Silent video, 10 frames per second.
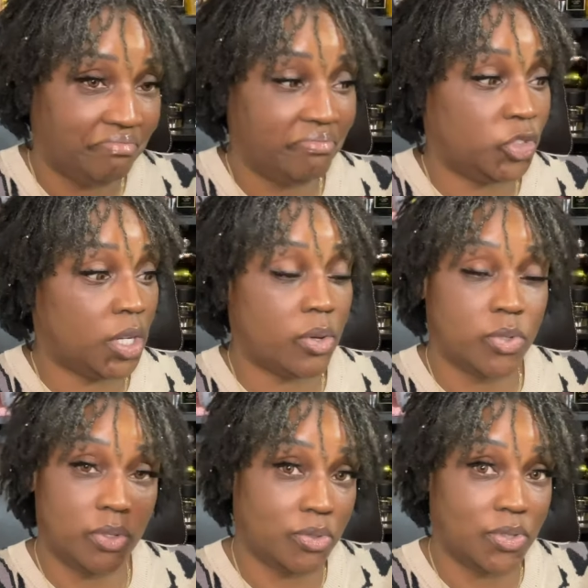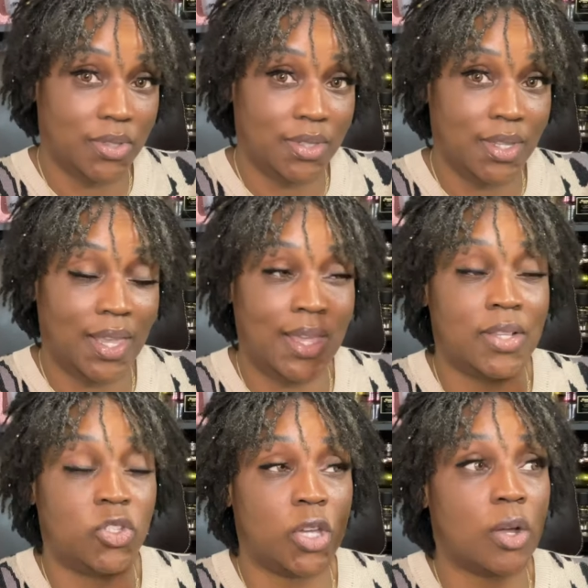Jungle Juice.
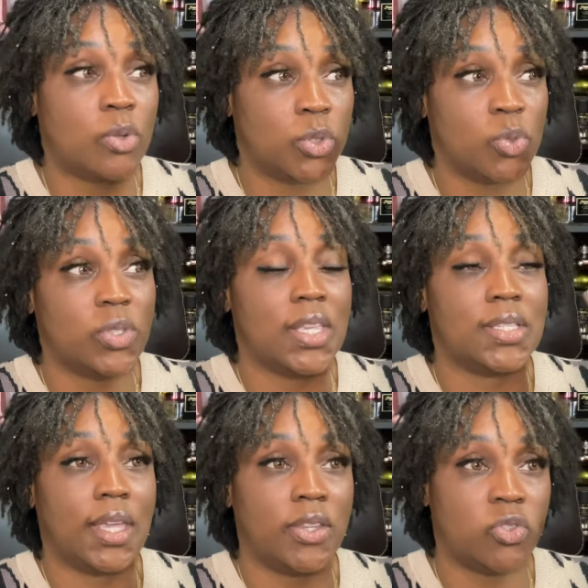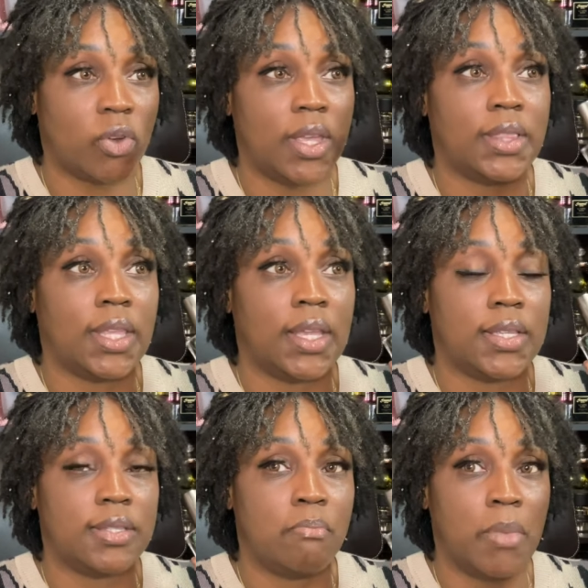Jungle Juice is a drink that
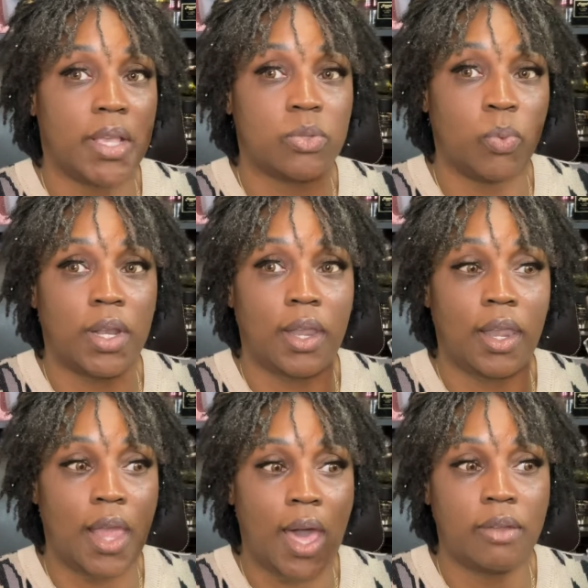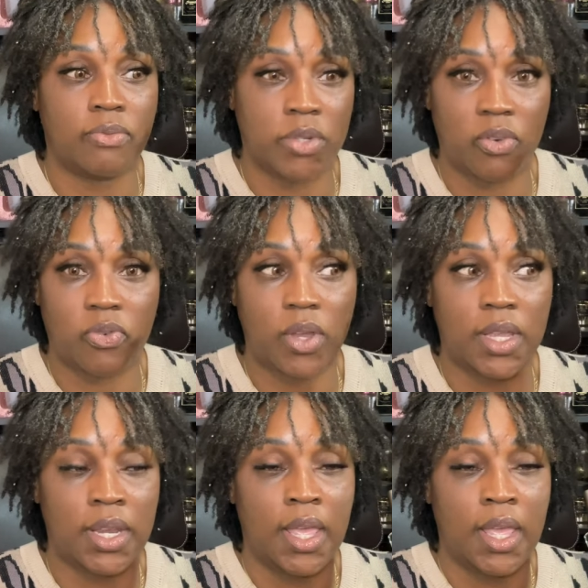is mixed with a lot of different